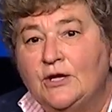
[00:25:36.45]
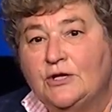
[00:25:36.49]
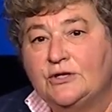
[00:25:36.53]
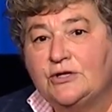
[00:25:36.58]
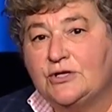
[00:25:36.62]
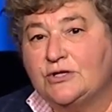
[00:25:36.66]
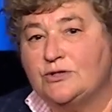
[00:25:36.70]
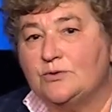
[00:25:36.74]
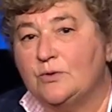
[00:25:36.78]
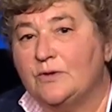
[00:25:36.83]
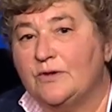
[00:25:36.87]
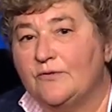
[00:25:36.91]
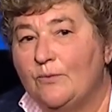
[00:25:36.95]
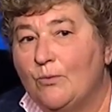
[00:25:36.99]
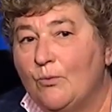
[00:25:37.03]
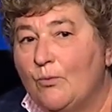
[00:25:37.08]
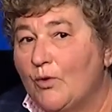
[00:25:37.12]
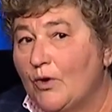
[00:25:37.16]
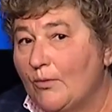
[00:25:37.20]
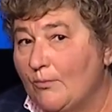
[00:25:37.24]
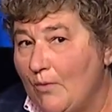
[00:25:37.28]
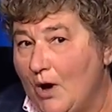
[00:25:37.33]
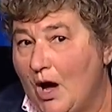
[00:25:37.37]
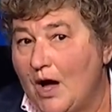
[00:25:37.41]
to sort of a
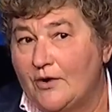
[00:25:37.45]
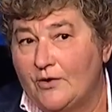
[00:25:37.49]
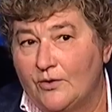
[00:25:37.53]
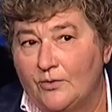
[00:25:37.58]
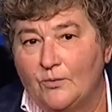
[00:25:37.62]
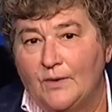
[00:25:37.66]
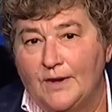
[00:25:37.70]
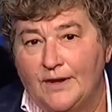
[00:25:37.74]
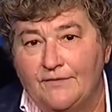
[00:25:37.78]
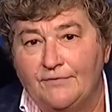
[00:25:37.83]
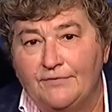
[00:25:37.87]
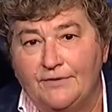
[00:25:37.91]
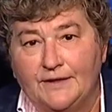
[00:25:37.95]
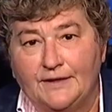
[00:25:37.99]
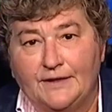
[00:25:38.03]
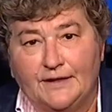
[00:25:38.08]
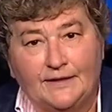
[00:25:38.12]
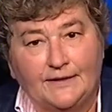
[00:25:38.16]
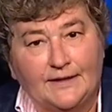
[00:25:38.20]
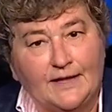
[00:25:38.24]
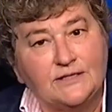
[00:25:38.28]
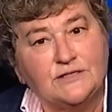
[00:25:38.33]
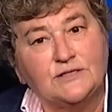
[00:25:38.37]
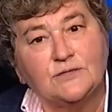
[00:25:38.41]
more modern way of
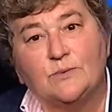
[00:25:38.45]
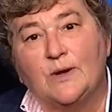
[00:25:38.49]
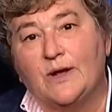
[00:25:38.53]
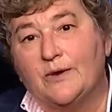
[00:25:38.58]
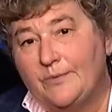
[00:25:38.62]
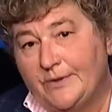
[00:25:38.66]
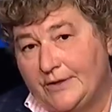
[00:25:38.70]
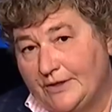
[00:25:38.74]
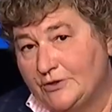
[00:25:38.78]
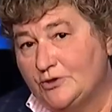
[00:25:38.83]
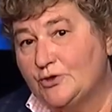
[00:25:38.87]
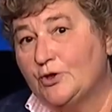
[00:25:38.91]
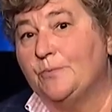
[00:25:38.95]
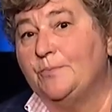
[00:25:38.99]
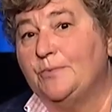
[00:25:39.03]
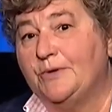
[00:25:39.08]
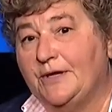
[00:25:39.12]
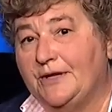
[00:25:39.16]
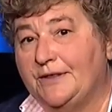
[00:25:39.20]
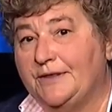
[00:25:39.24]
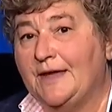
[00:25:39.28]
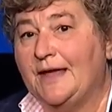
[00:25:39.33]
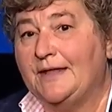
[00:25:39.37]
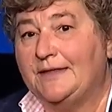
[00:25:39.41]
thinking. That's the way we
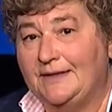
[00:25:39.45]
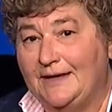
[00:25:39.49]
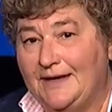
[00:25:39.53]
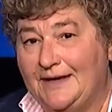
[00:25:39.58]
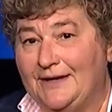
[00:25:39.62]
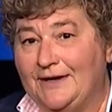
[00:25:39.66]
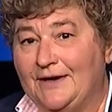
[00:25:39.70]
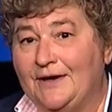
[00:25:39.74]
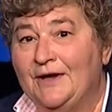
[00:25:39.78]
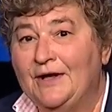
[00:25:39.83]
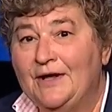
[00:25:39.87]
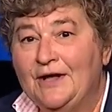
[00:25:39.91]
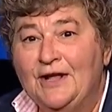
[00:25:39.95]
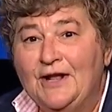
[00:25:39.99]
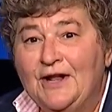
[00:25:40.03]
interpreted that data.